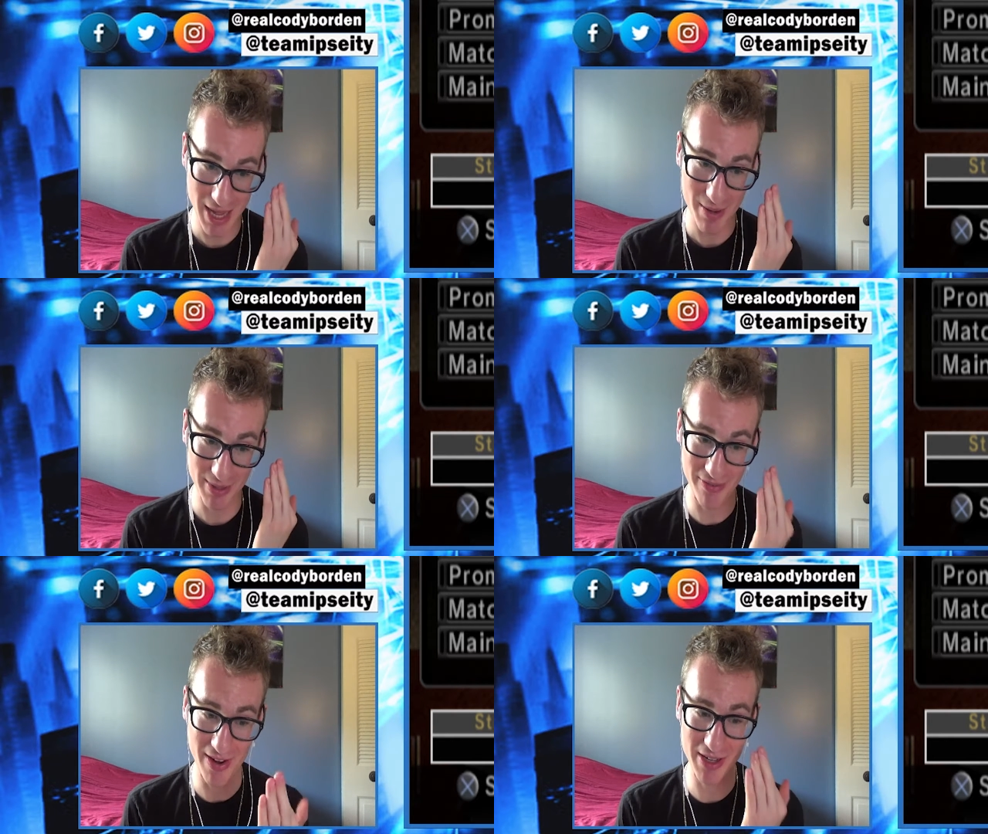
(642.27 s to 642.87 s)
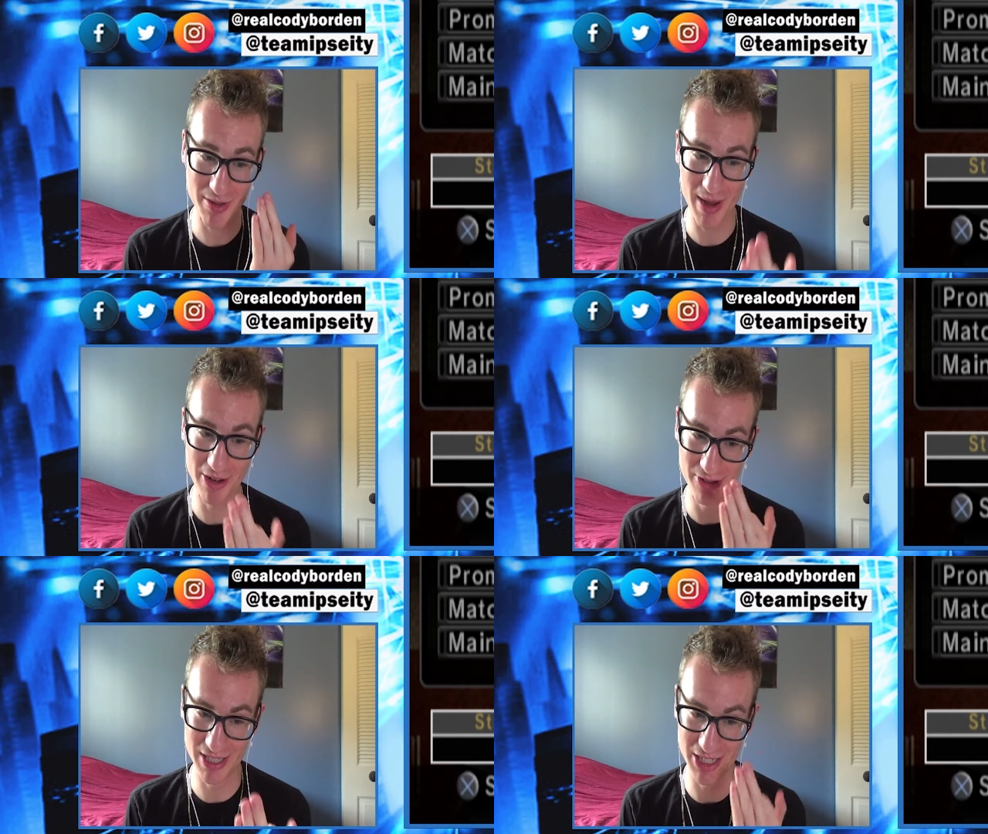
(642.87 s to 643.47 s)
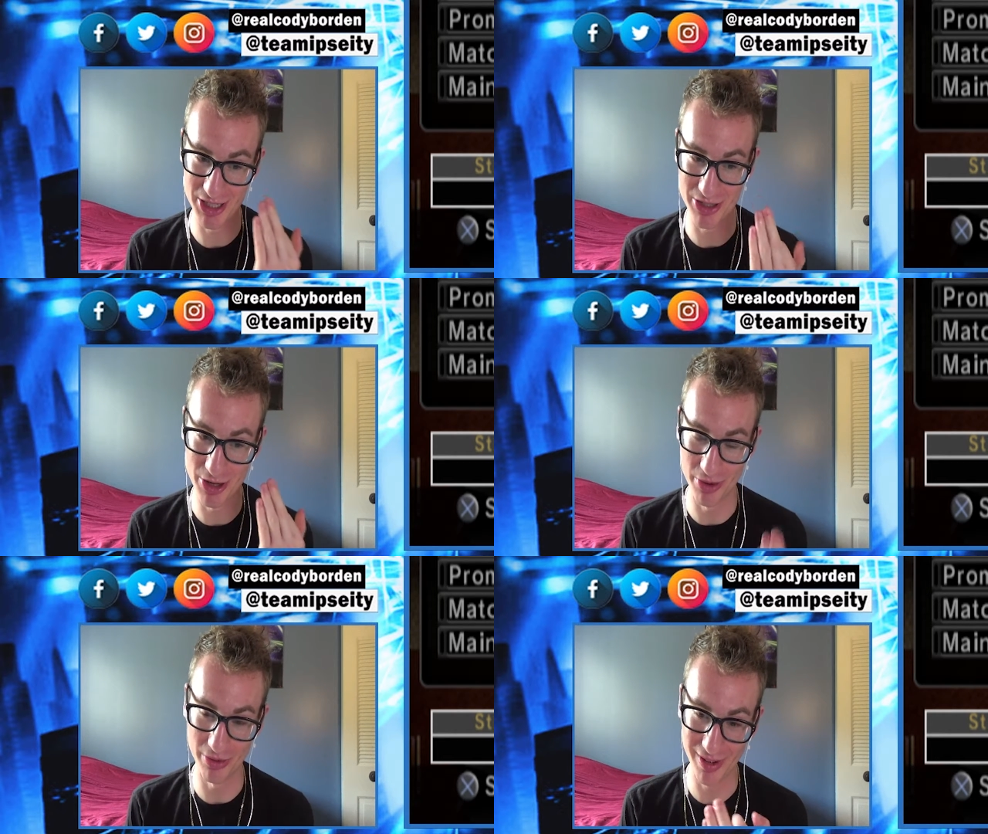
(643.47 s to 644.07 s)
But the fact of the matter is I just
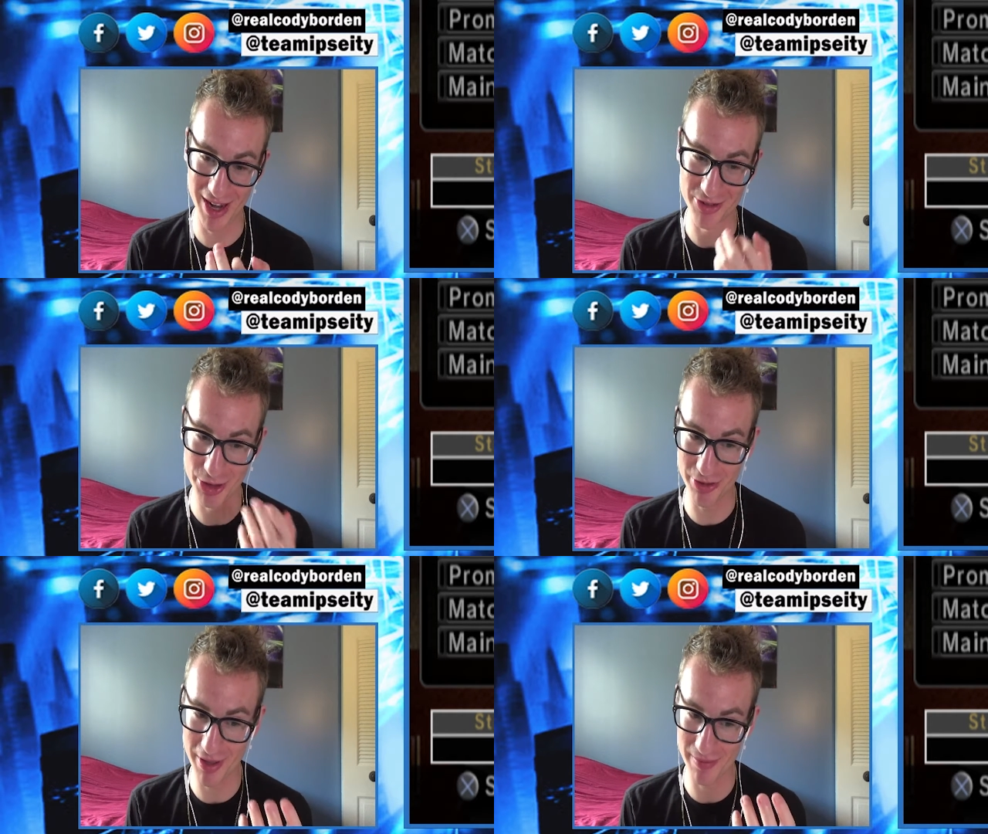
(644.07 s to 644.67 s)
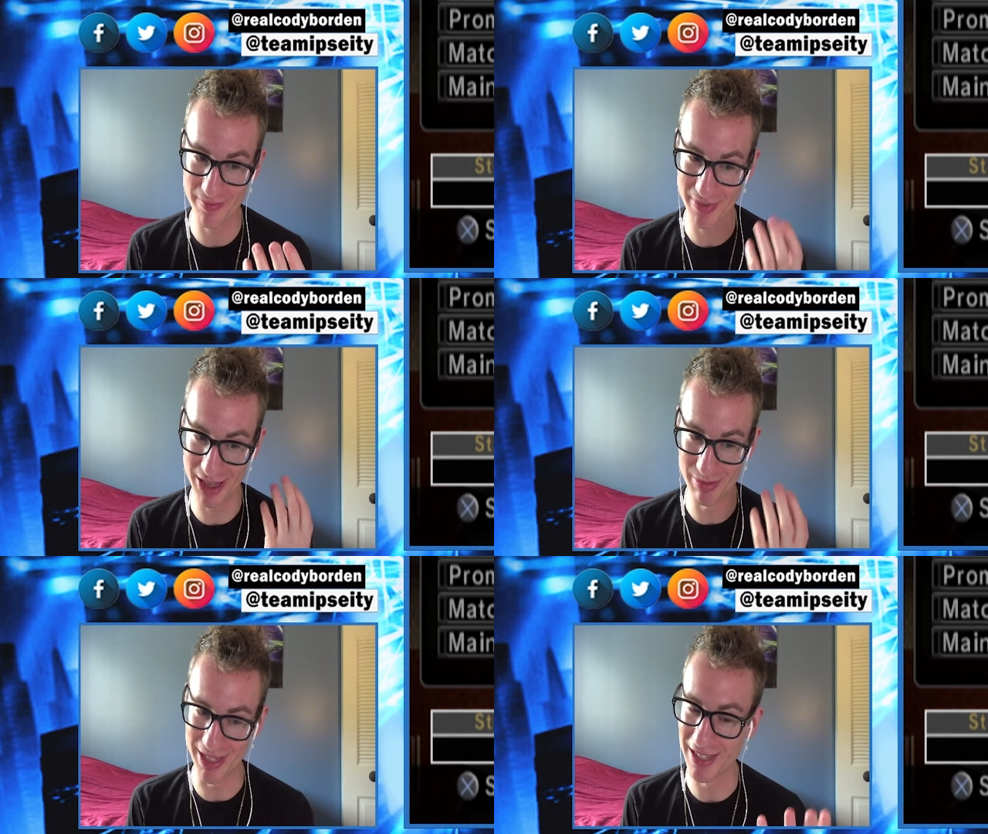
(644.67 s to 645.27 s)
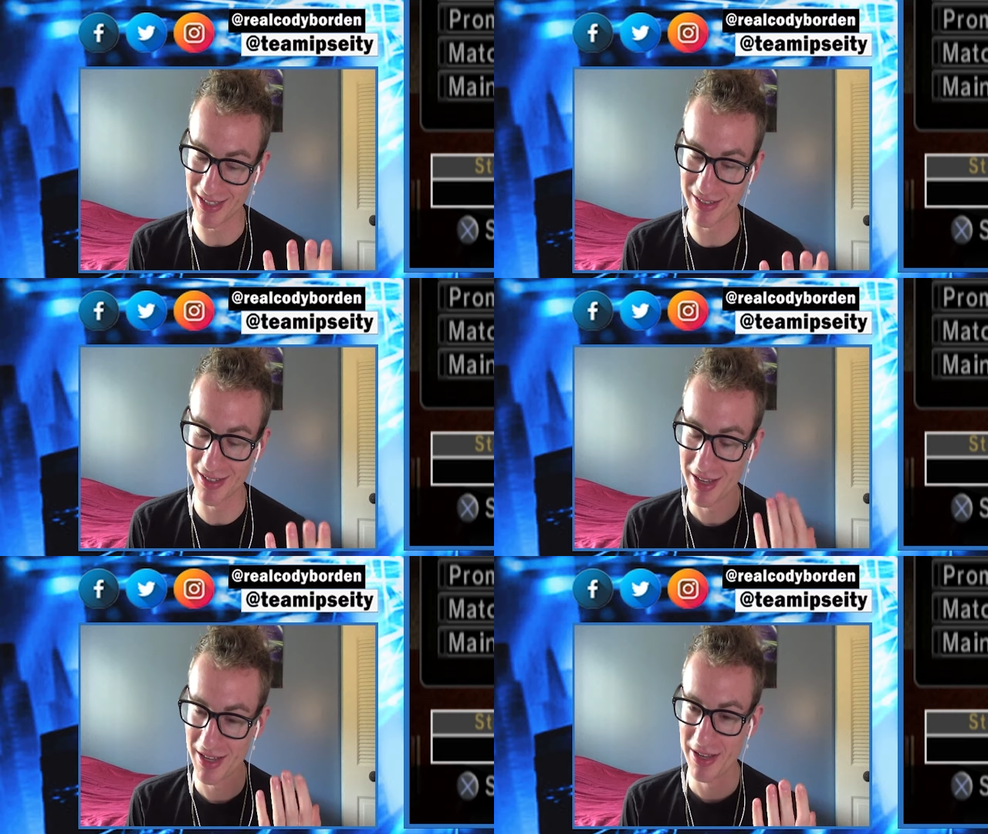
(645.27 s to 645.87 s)
don't. I took them in the beginning
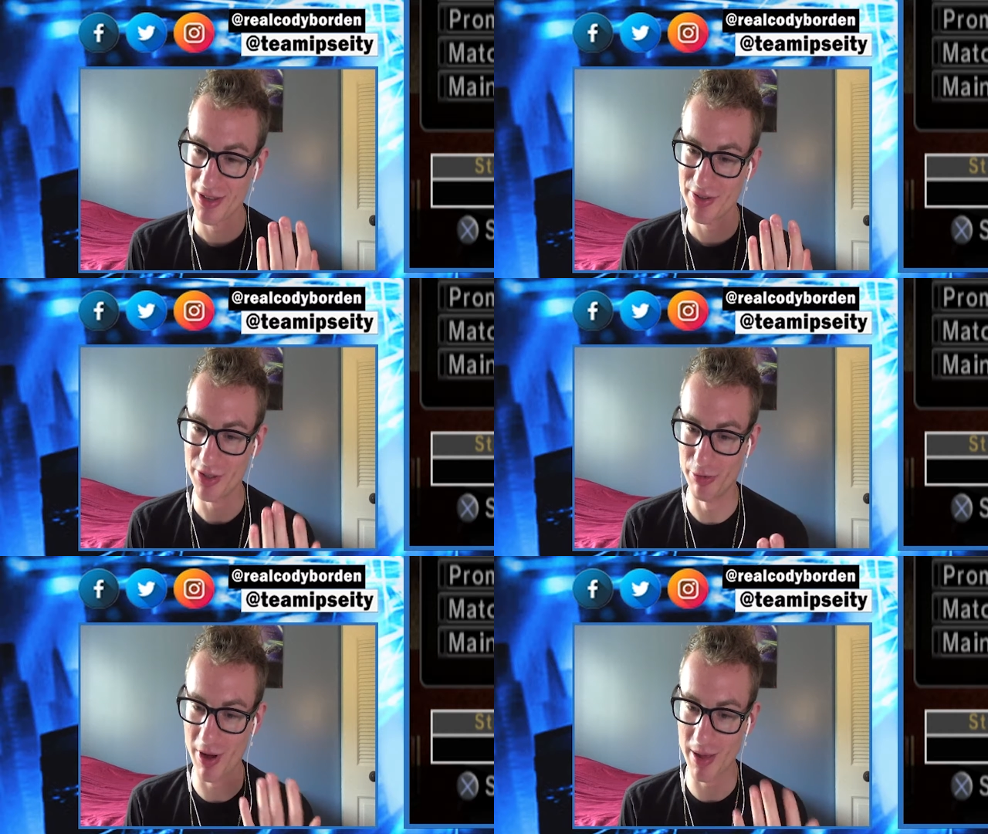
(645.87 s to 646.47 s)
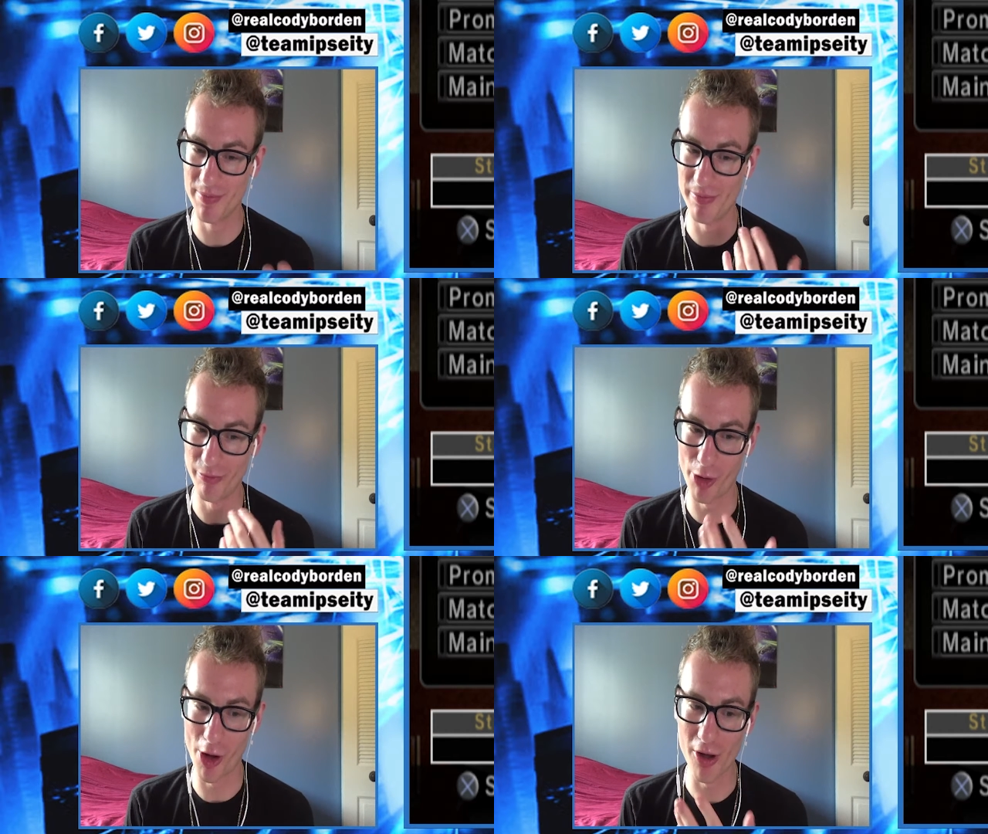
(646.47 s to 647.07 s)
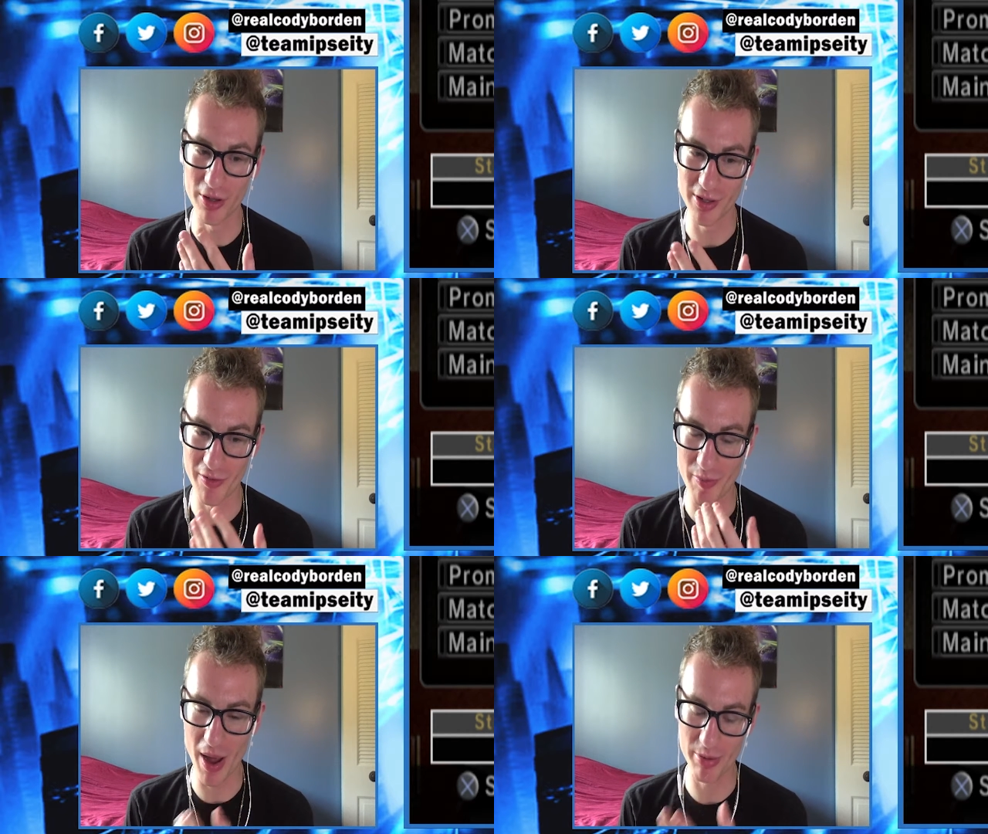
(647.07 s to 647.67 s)
to rob Raw of
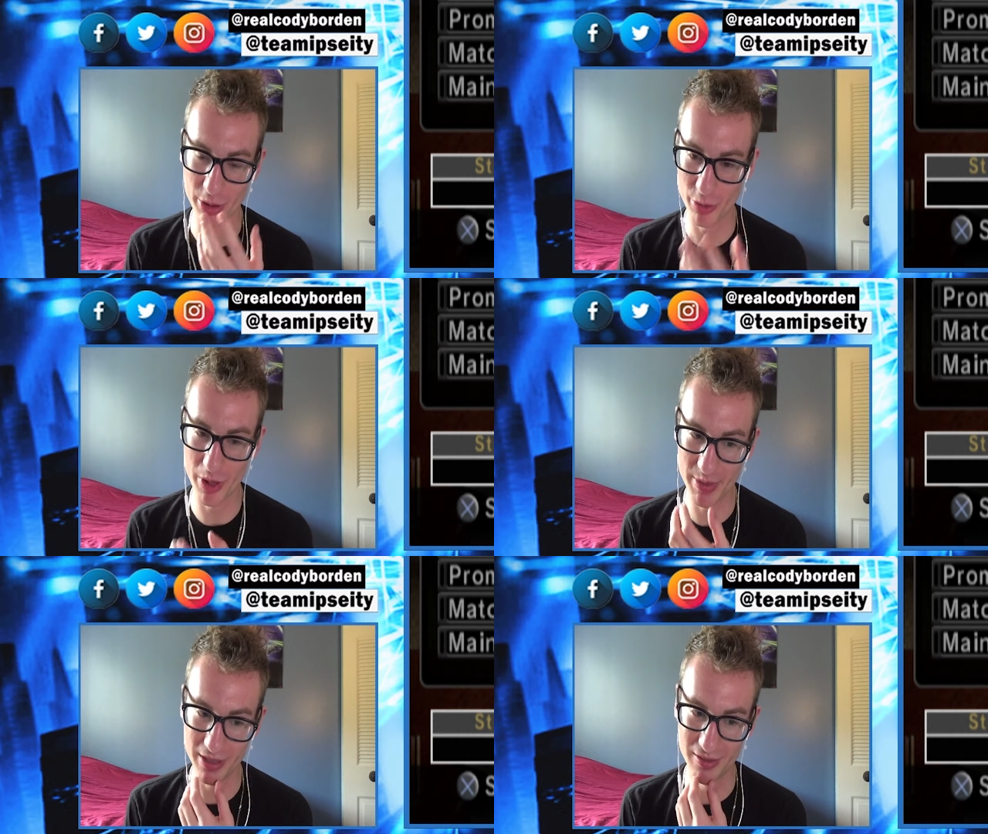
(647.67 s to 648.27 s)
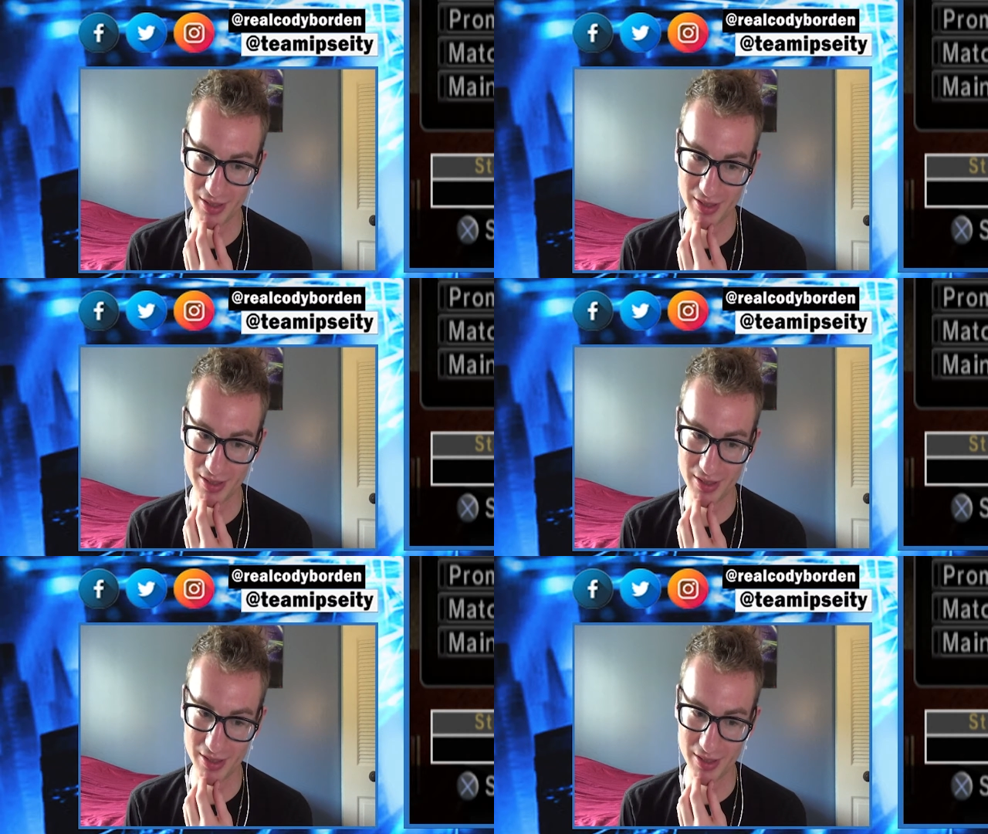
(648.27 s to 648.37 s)
popular women.